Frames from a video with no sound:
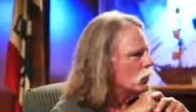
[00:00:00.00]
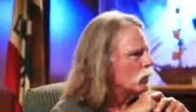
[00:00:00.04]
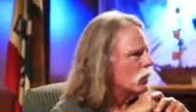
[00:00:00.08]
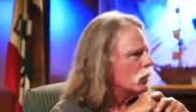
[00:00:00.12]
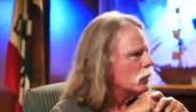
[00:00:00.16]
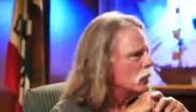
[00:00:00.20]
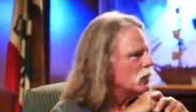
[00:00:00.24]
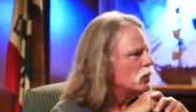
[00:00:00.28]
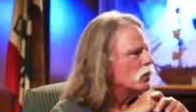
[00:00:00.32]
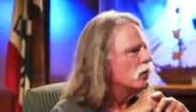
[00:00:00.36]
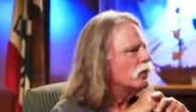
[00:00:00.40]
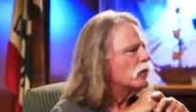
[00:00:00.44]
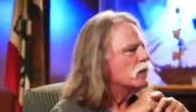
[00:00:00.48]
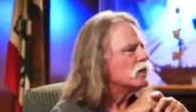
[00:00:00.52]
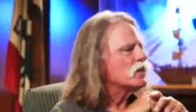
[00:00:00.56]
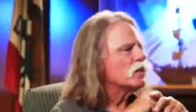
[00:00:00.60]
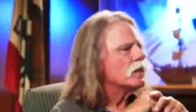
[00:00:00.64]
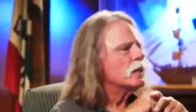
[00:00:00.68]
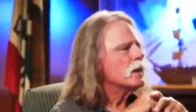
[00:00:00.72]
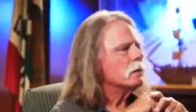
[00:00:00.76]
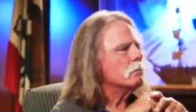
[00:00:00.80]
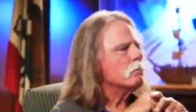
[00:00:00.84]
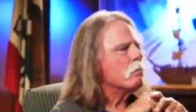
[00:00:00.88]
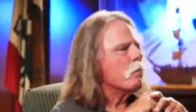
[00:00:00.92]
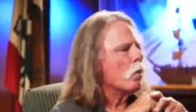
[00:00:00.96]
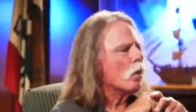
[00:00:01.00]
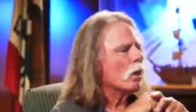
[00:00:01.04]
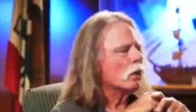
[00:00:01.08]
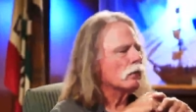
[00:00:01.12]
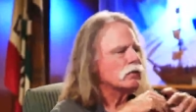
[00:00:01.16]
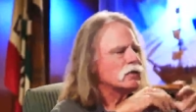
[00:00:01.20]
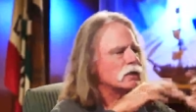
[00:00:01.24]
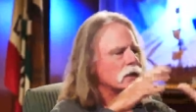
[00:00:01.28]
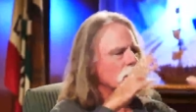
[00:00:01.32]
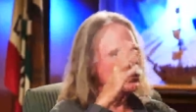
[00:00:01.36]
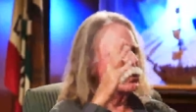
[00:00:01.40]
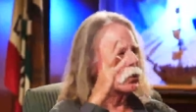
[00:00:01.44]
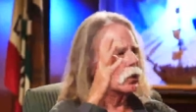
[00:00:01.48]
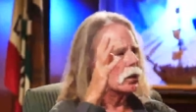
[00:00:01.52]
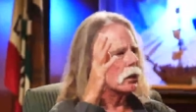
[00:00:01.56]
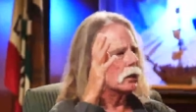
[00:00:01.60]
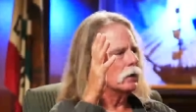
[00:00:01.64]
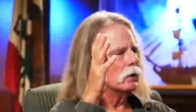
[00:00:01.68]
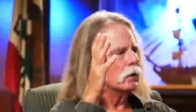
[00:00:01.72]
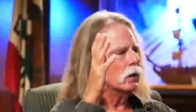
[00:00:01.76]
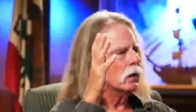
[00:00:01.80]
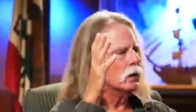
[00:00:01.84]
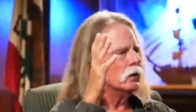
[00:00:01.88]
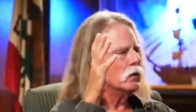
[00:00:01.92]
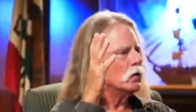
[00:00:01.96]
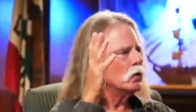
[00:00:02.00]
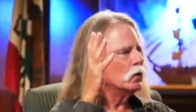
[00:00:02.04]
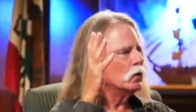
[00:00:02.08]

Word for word: What do we do if this thing morphs into a, a new